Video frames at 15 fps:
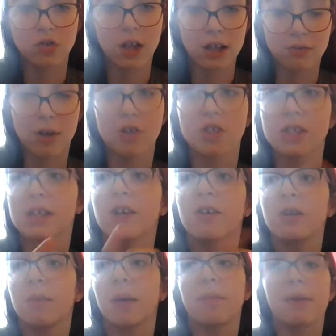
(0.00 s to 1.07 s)
That's why
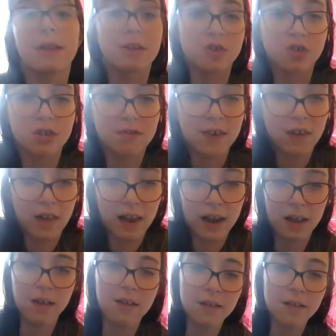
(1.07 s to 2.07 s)
Jasiri might be the true villain.